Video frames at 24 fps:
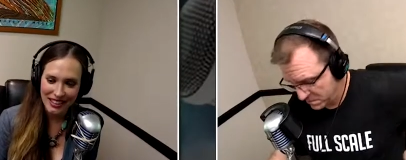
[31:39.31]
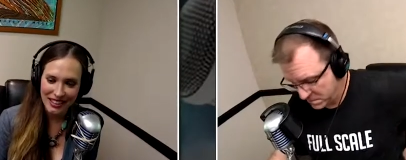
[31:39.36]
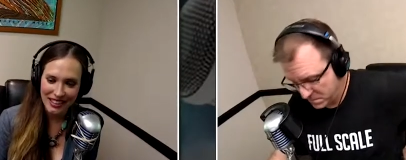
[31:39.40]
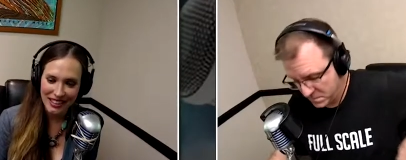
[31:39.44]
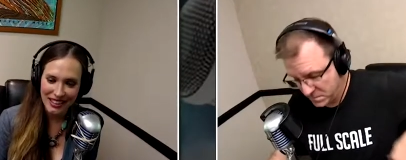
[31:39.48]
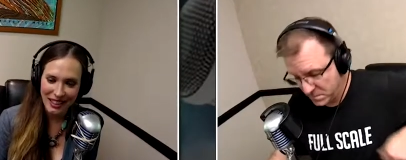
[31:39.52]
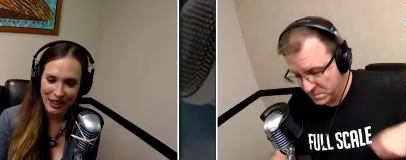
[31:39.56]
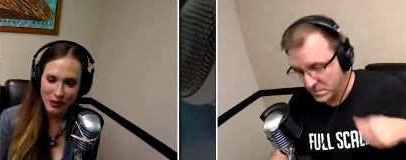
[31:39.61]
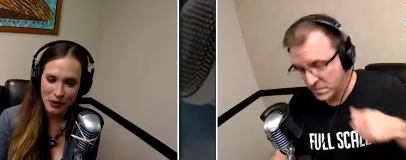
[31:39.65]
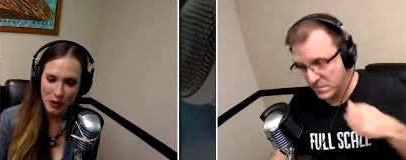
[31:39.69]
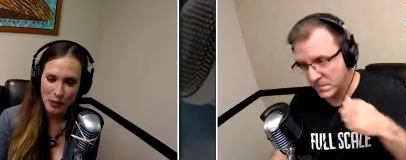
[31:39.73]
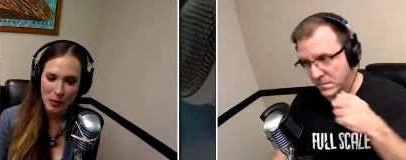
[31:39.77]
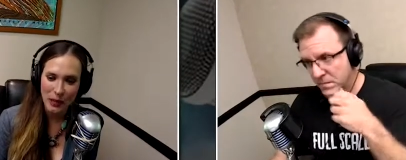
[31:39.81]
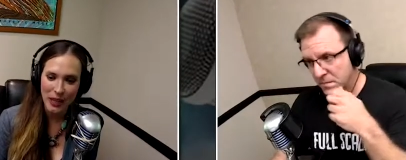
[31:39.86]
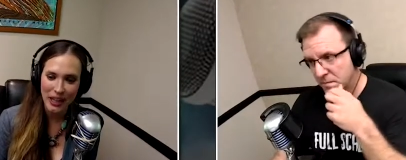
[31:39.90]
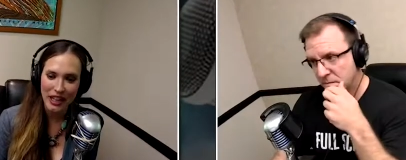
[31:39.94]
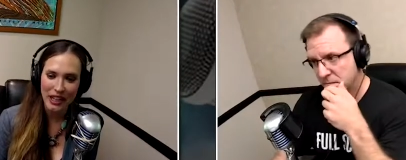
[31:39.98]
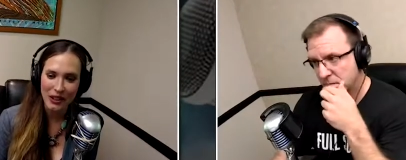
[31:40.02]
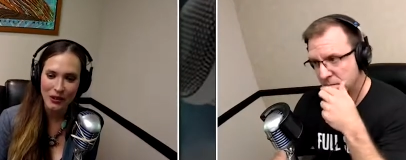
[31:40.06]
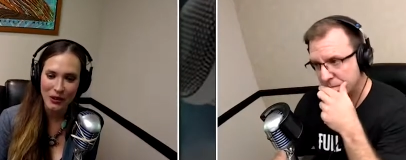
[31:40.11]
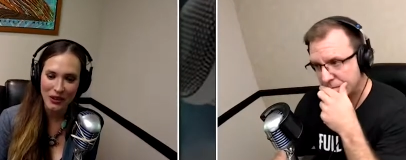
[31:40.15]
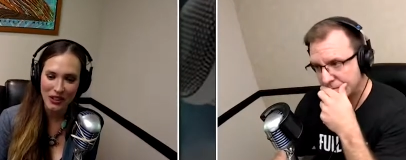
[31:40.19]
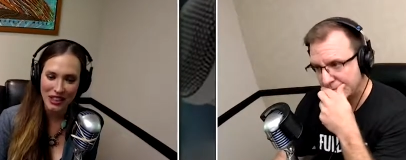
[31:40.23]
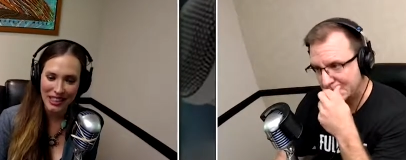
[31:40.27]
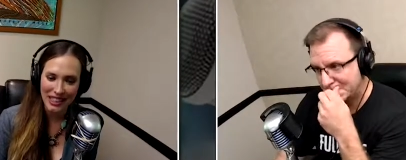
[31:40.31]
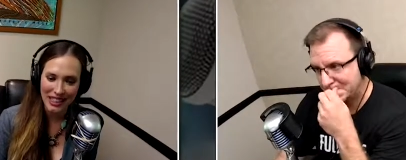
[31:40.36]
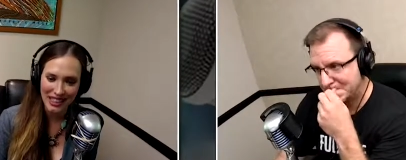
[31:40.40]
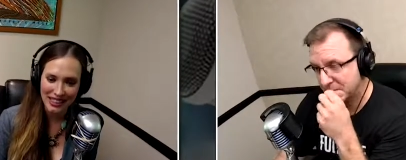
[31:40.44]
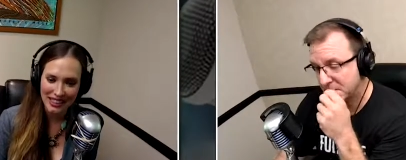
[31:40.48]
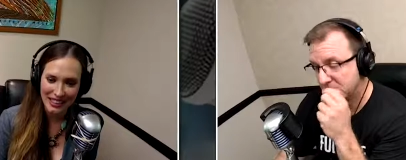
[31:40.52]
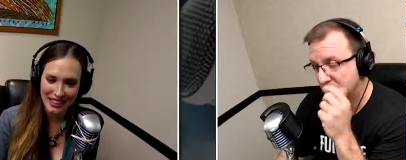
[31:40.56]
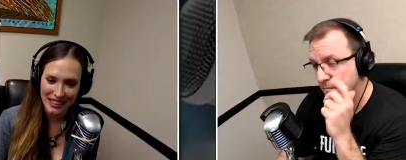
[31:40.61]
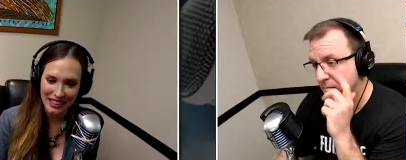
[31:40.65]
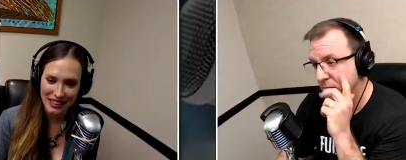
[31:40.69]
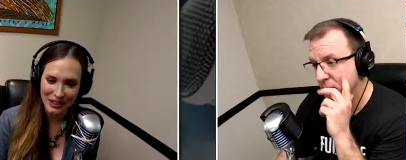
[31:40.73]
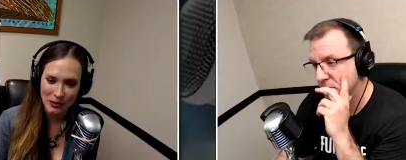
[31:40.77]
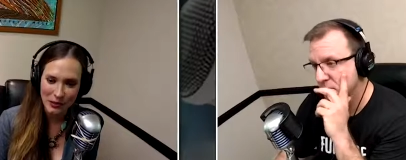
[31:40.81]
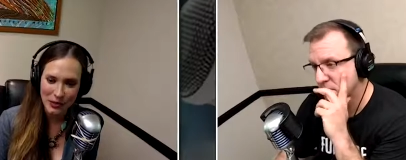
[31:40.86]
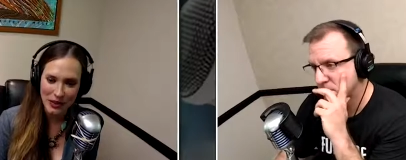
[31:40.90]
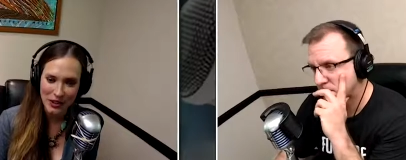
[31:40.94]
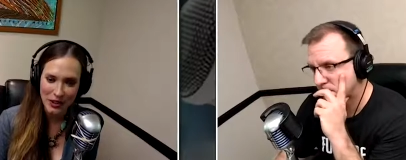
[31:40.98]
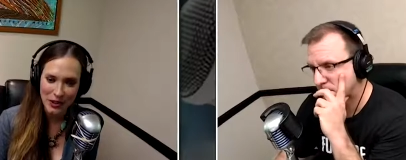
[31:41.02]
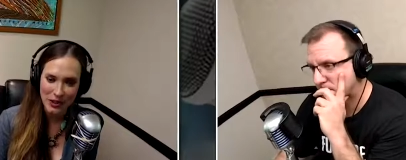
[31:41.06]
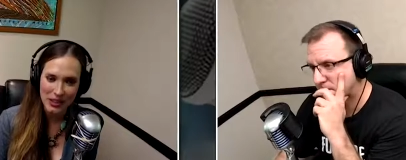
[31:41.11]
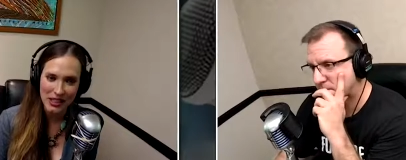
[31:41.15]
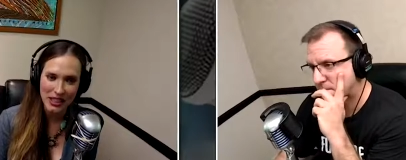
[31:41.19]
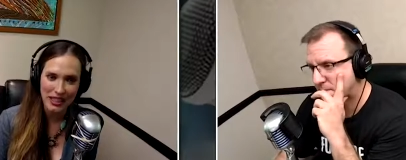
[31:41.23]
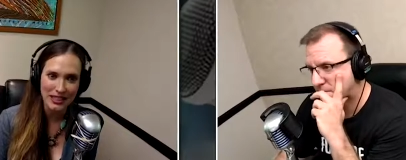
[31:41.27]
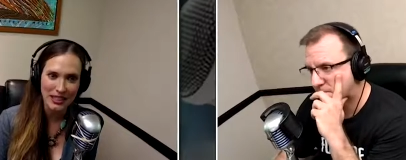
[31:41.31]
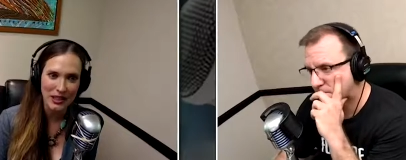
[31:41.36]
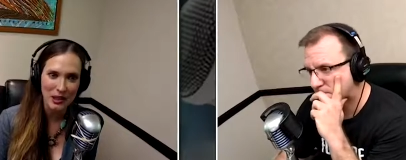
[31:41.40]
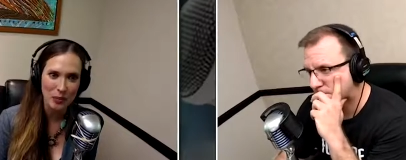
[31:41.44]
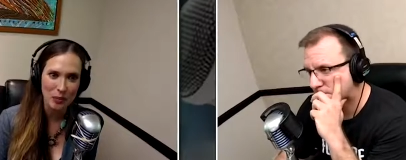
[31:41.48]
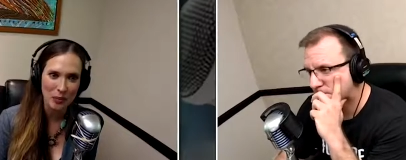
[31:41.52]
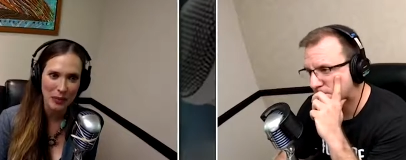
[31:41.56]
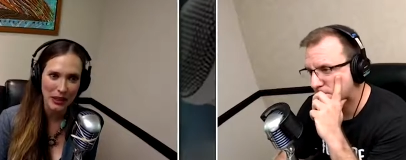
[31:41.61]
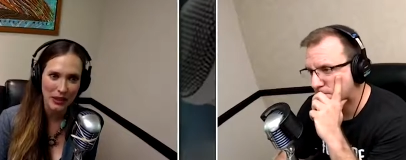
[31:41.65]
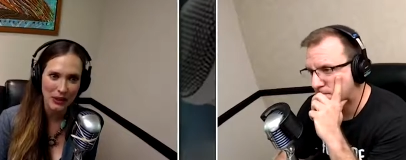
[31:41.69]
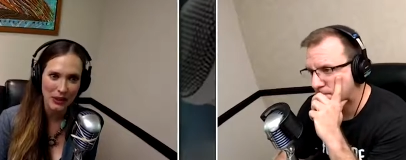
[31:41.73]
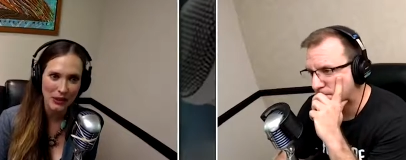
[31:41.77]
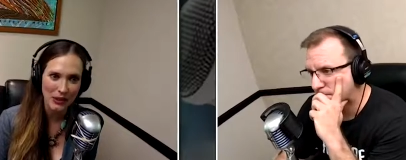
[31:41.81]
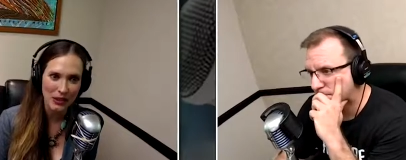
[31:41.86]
Speaker 1: I didn't have to pay really anything. We just had some beers